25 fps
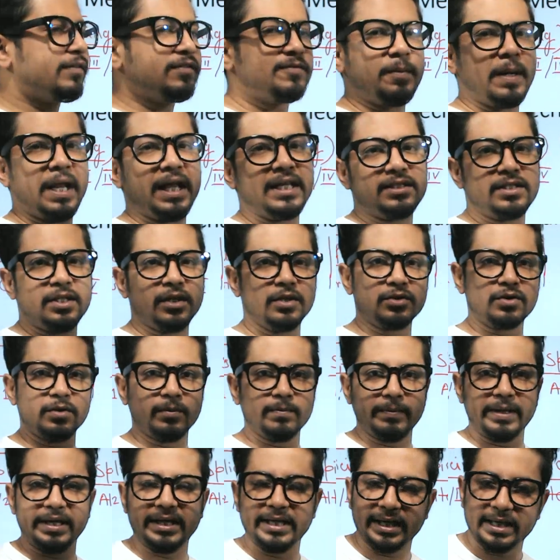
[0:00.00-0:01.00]
of
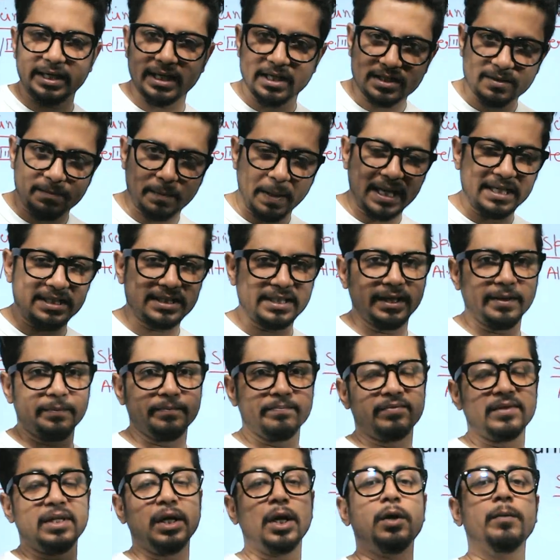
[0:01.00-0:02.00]
spliceosome mediated
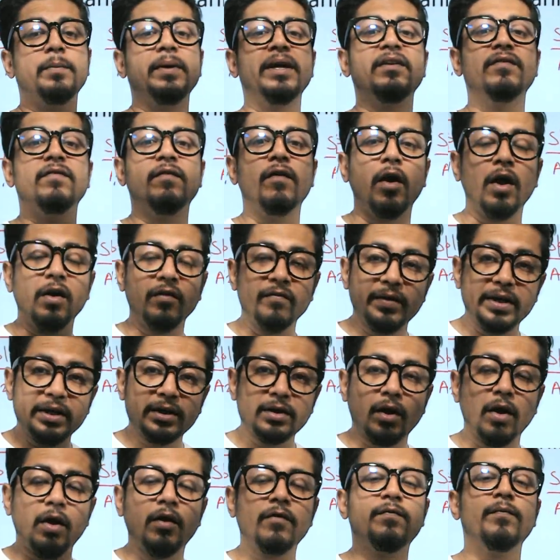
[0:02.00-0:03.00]
splicing, there will be
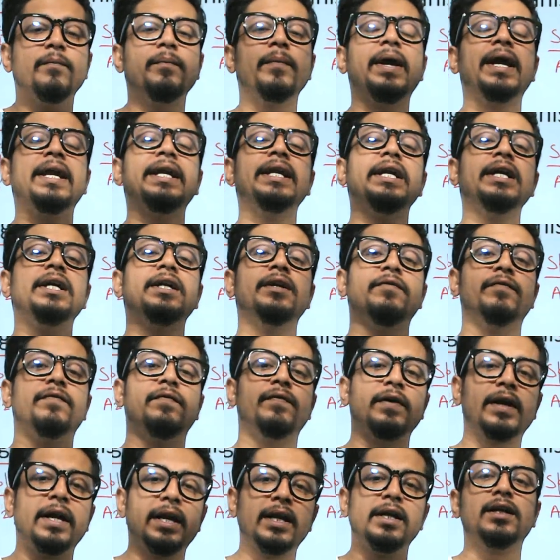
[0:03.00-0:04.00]
involvement of many
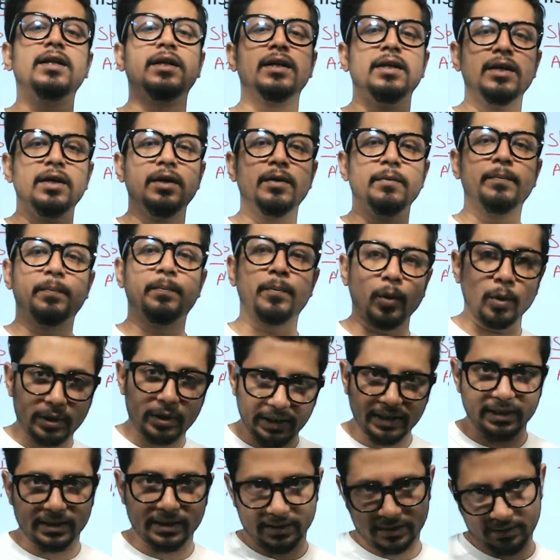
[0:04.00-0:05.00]
different
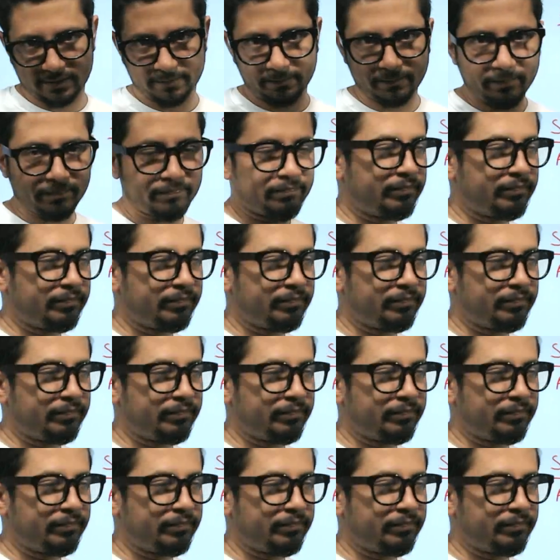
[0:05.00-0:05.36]
proteins.